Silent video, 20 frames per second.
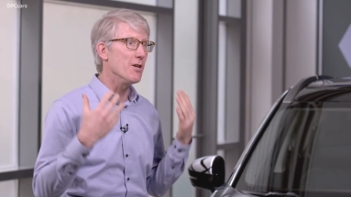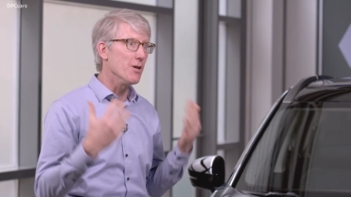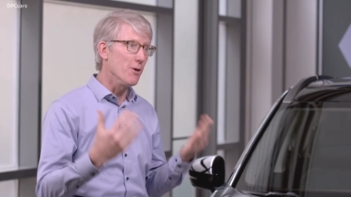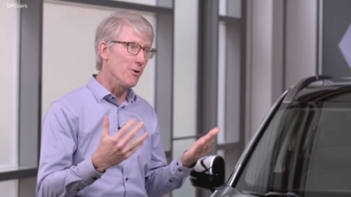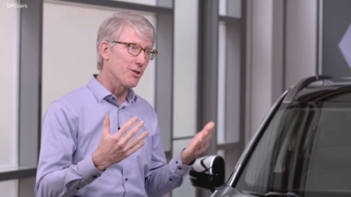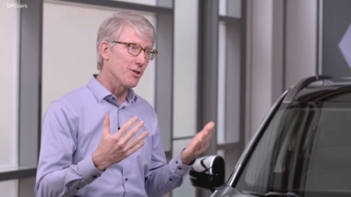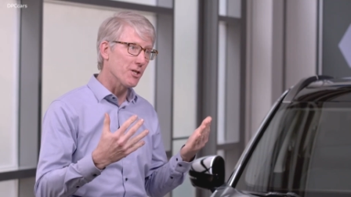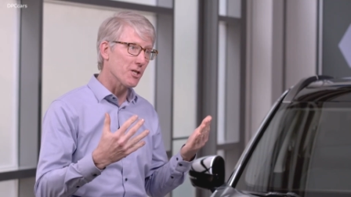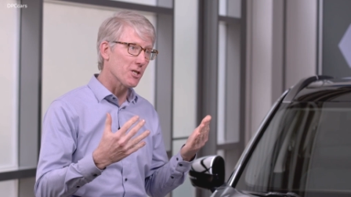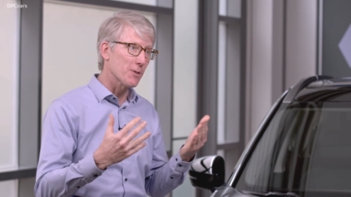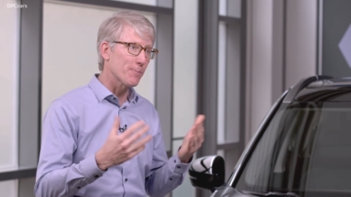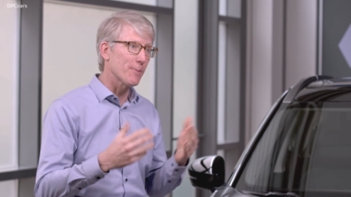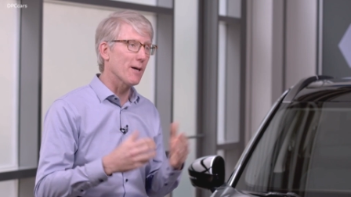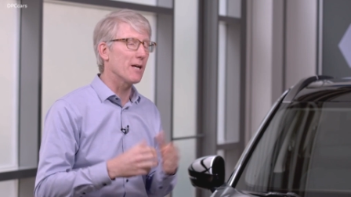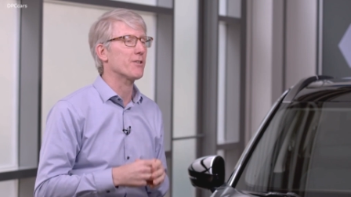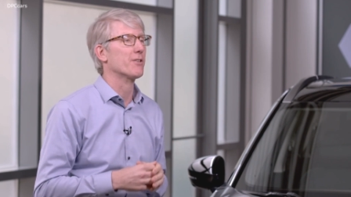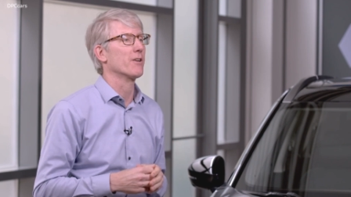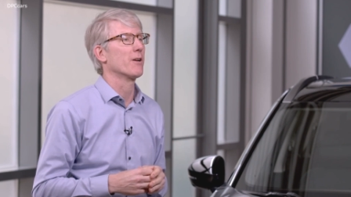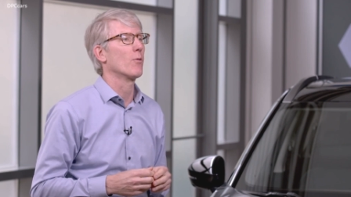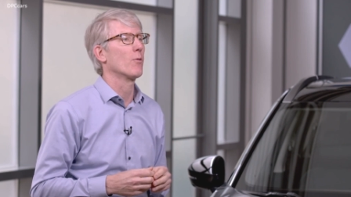New
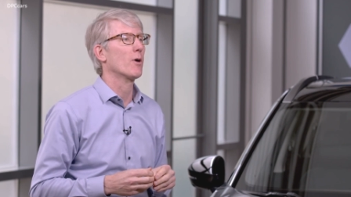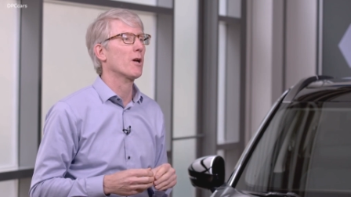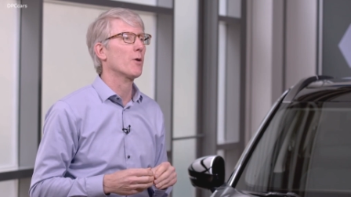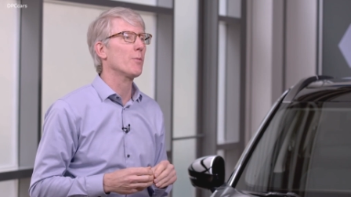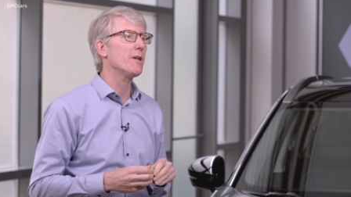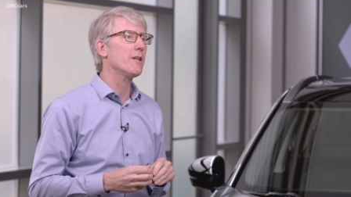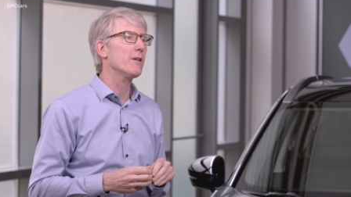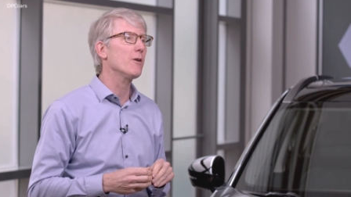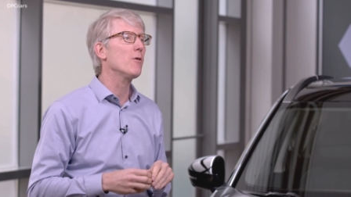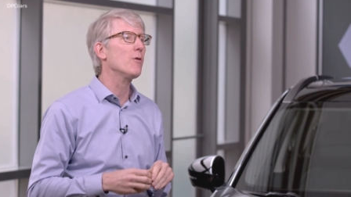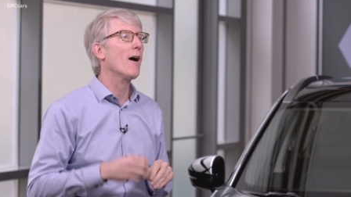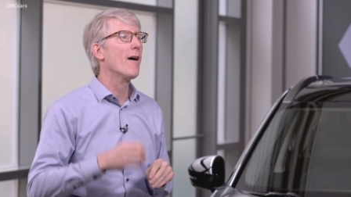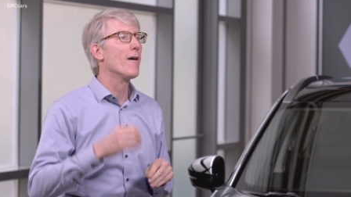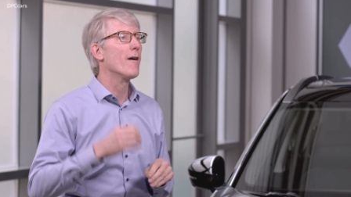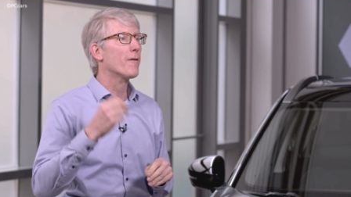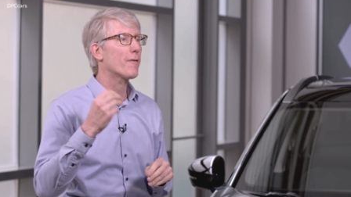suspension. What do we do?